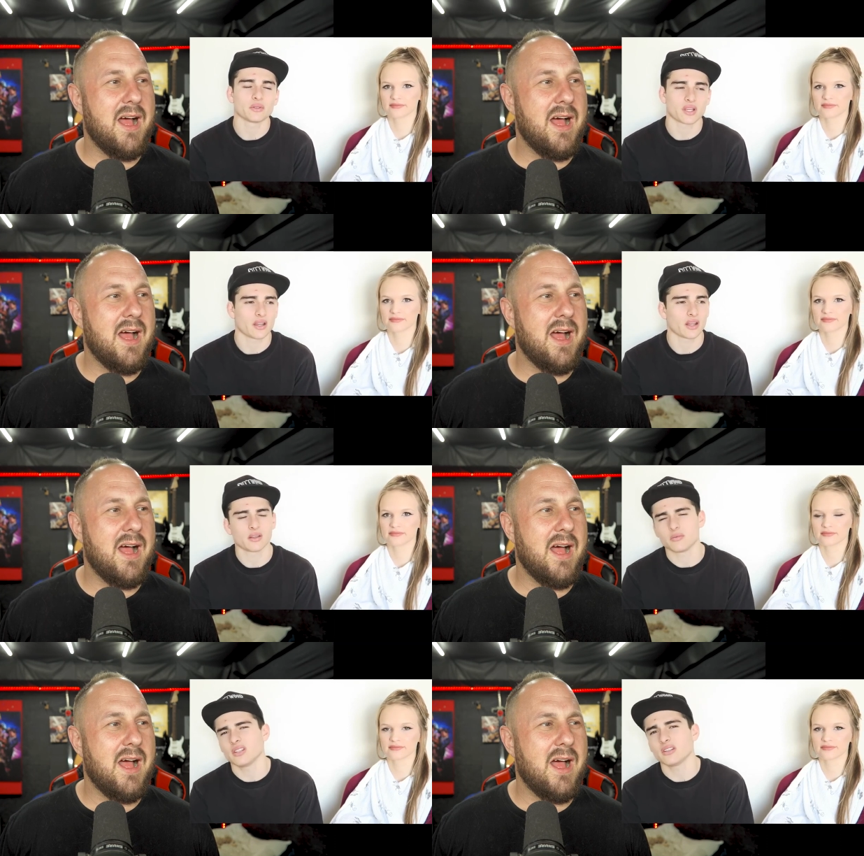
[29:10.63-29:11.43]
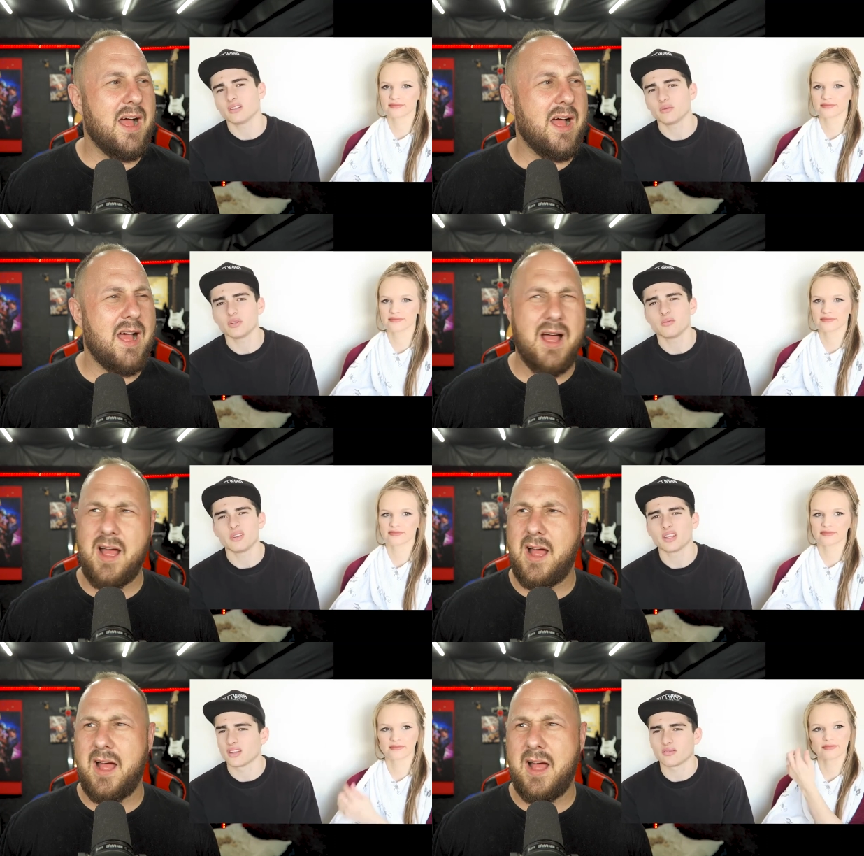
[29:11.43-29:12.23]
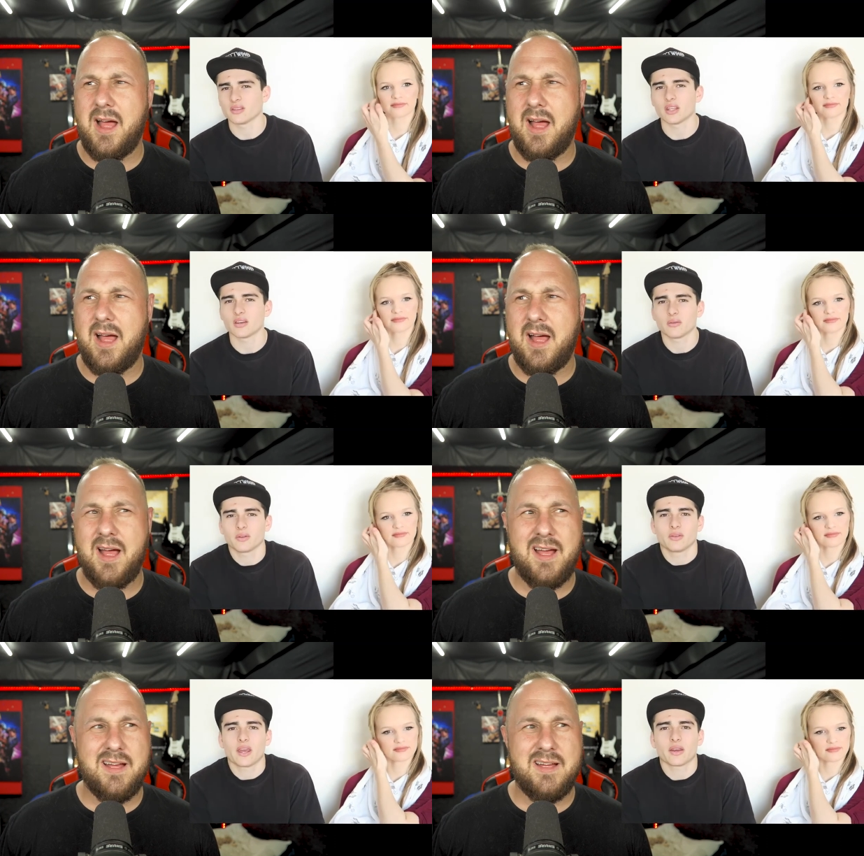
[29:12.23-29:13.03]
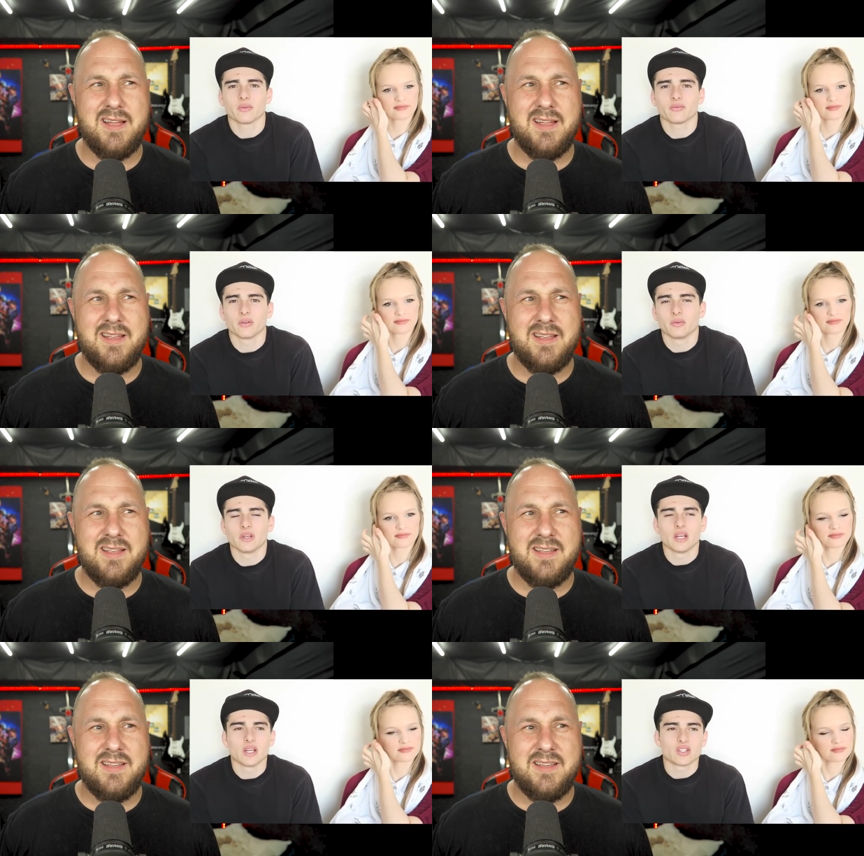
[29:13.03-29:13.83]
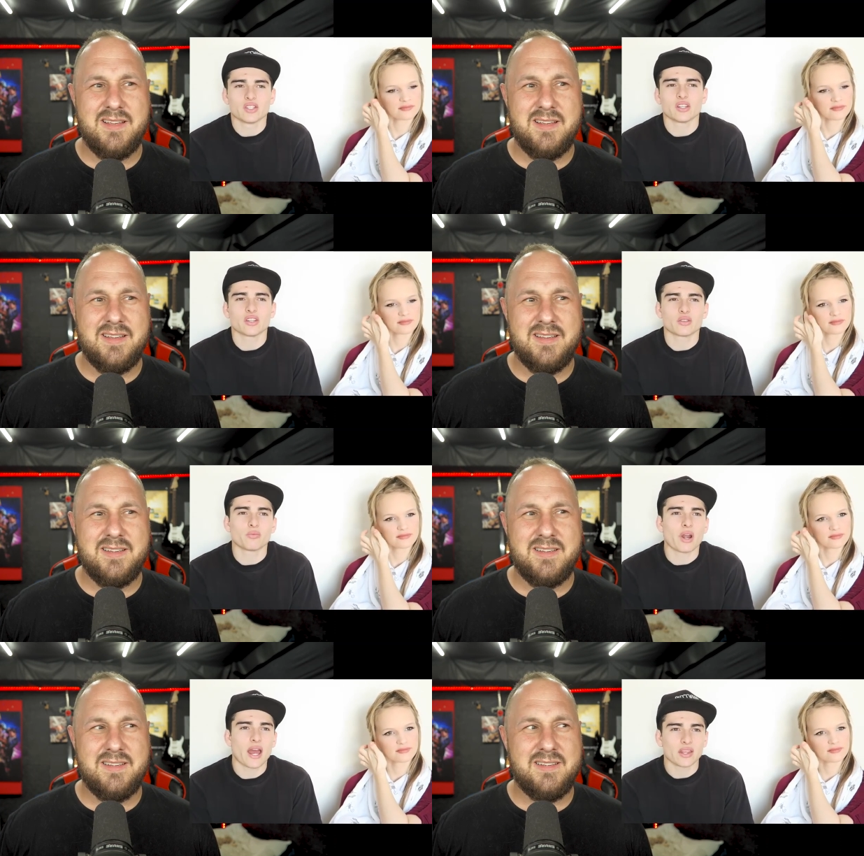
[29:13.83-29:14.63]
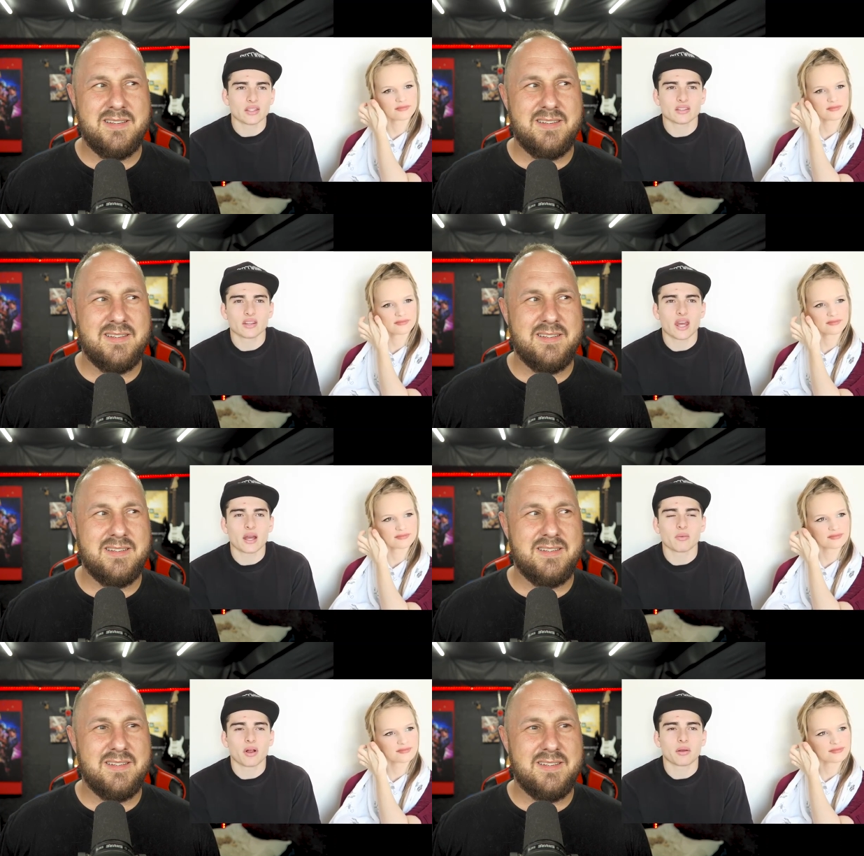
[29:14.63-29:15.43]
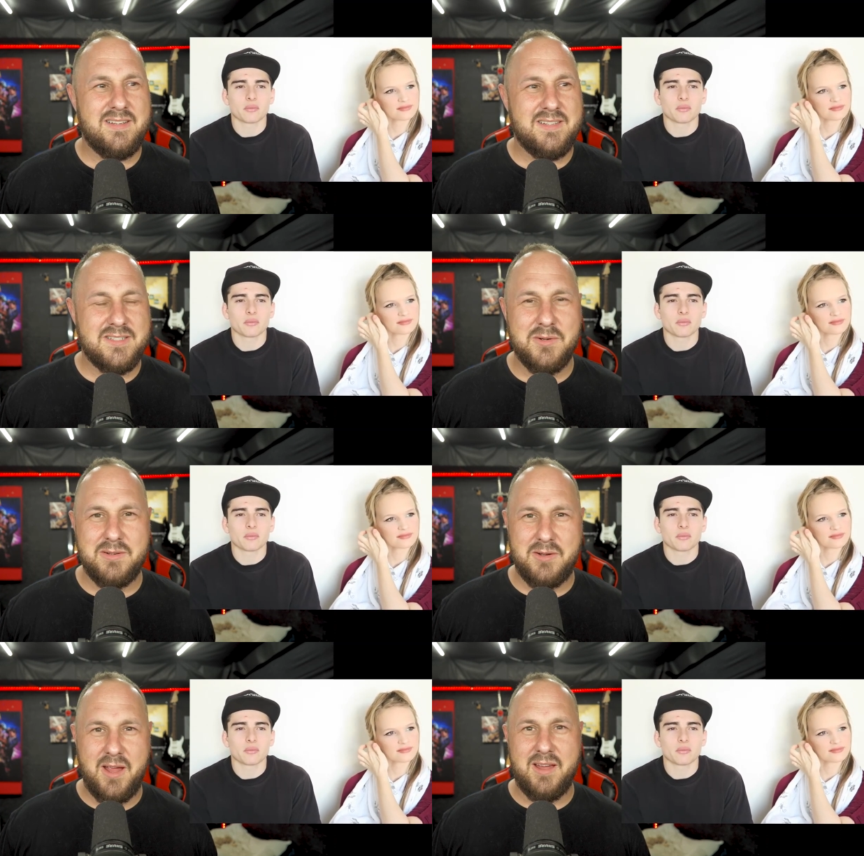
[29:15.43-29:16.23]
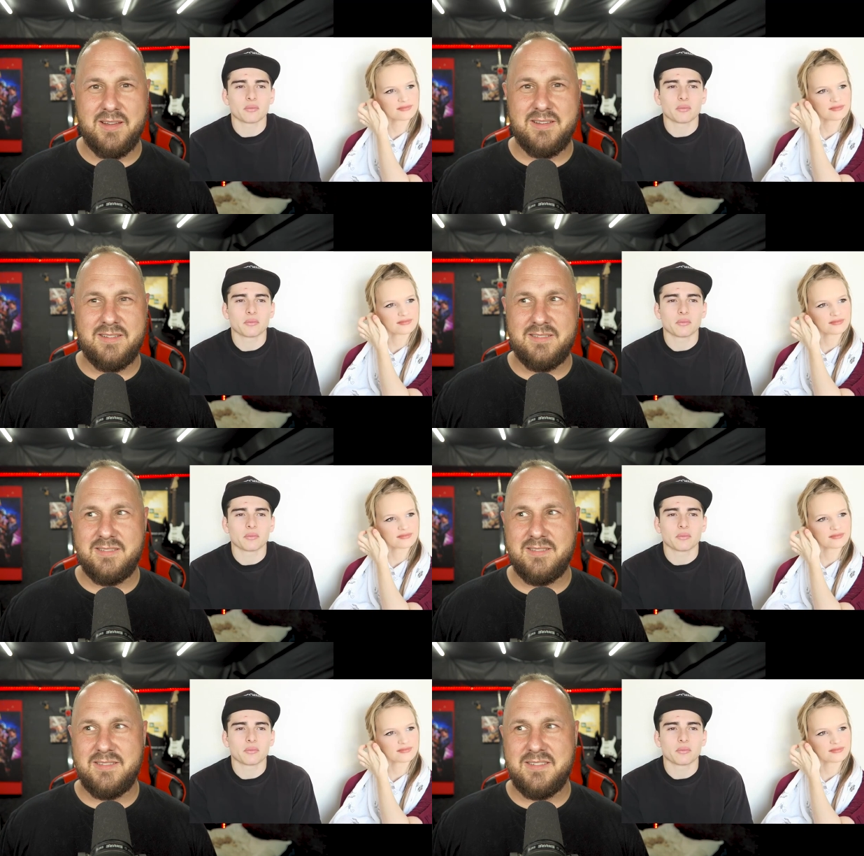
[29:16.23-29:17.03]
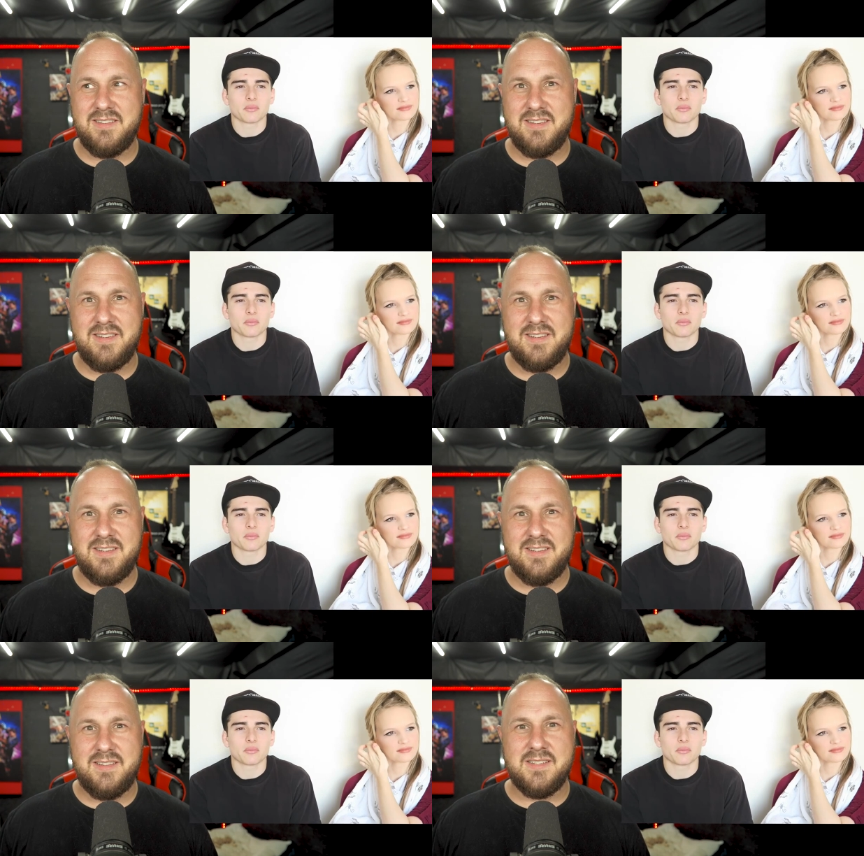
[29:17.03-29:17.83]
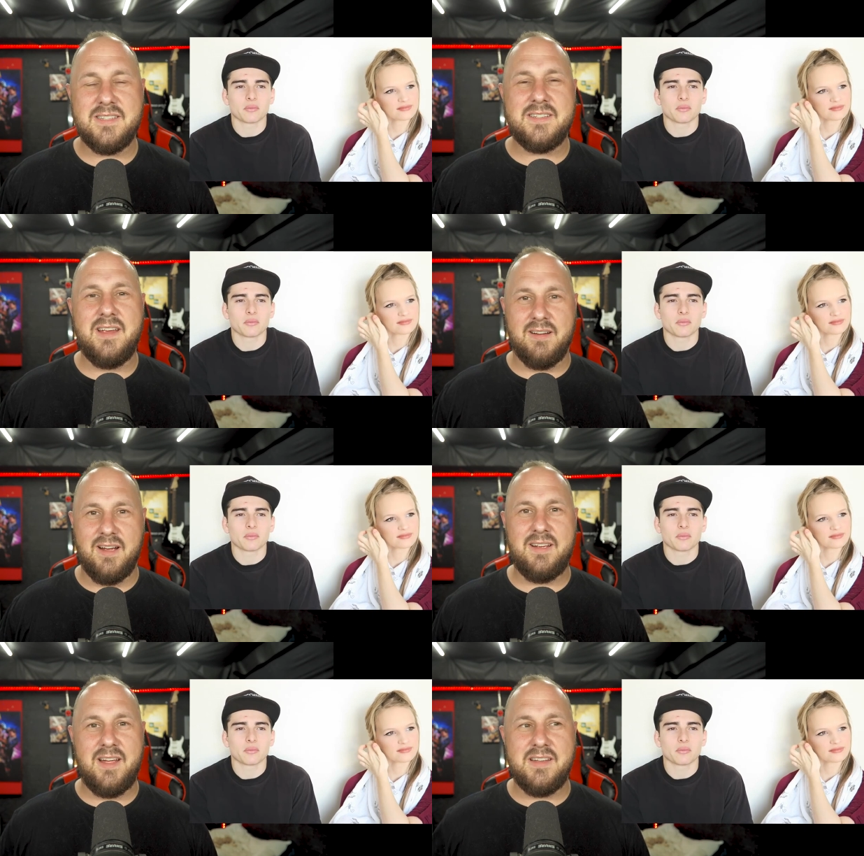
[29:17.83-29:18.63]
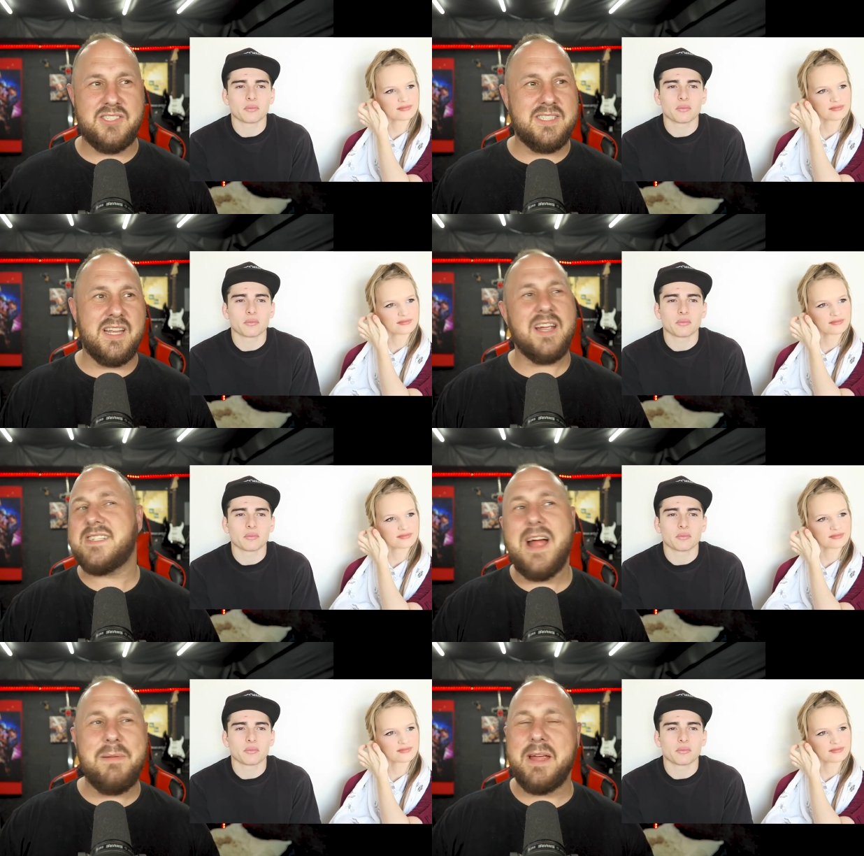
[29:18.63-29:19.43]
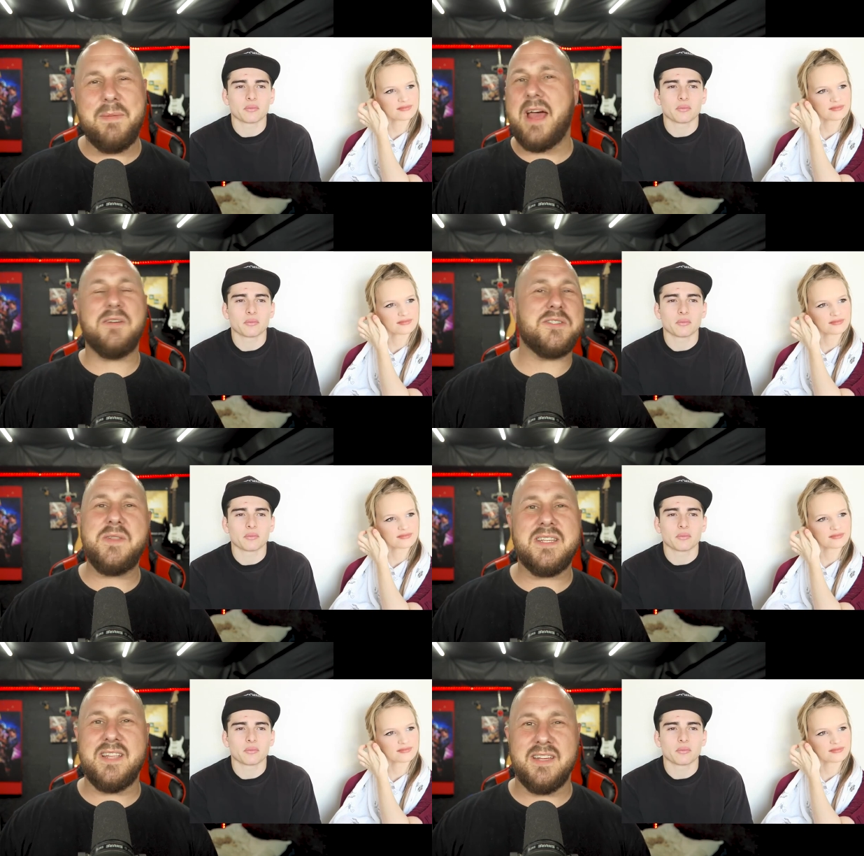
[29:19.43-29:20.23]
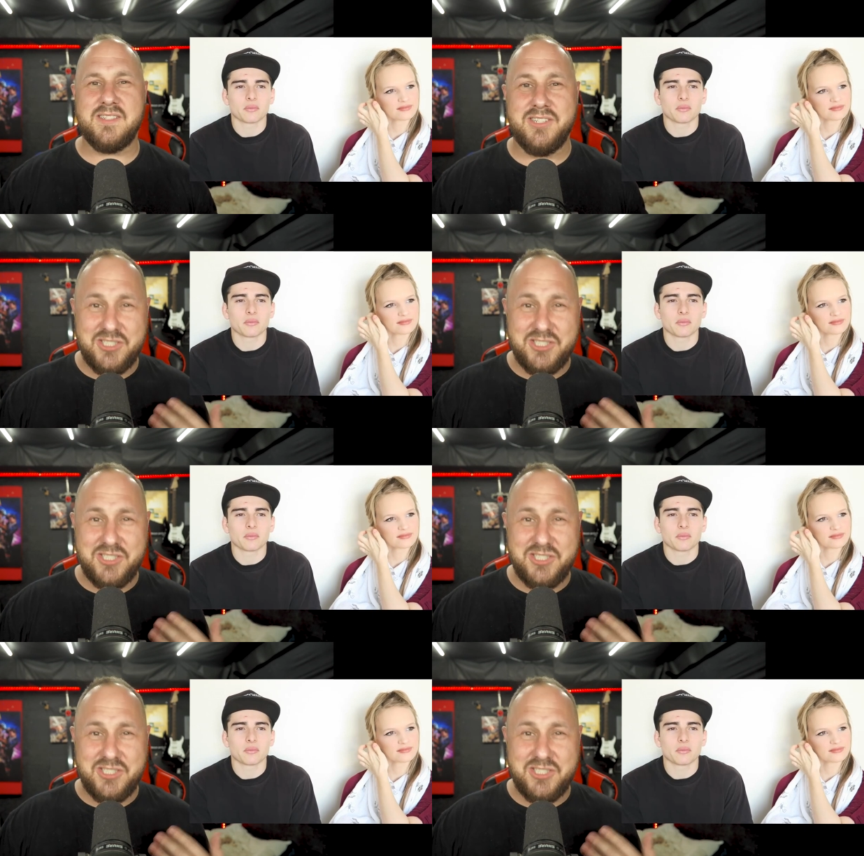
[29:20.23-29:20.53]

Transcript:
Speaker 1: And I was kind of like, "What? What do you mean? Like, what the hell? Where did that come from?" She's such a brat. This and that. Blah.
Speaker 2: So okay, this is Kyra, and she's like, "It's not like me. I don't do these things."